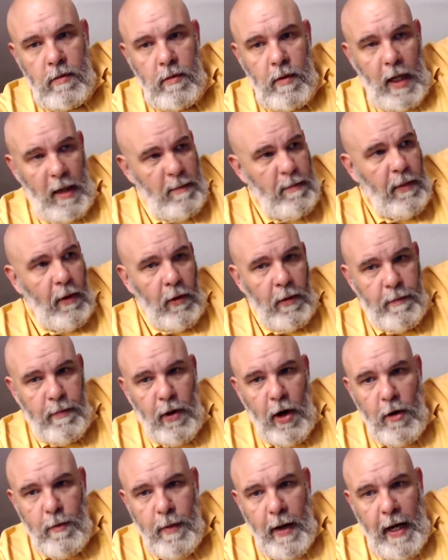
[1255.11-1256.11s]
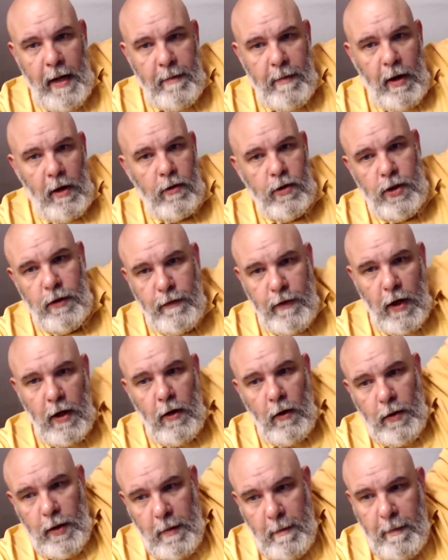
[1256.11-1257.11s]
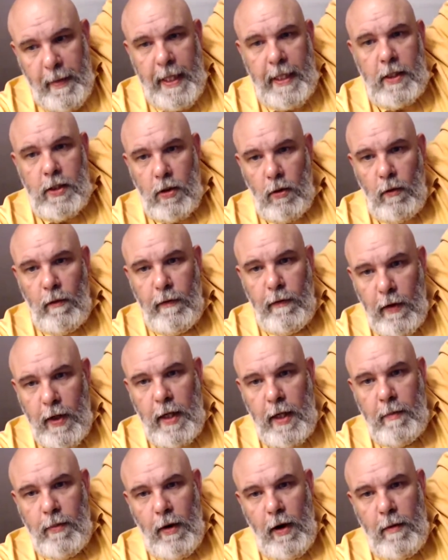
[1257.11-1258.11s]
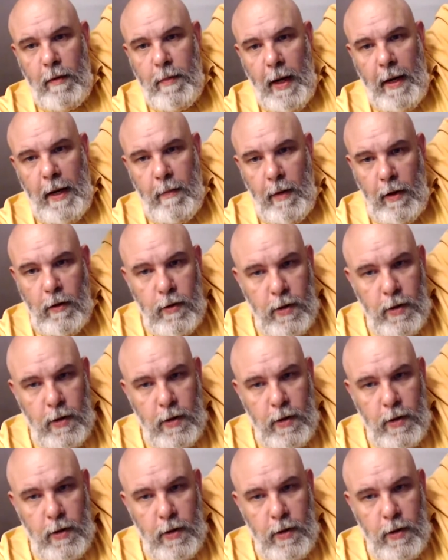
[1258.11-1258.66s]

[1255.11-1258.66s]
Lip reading: And by propane bottles, you've got like the big tall fucking propane bottles.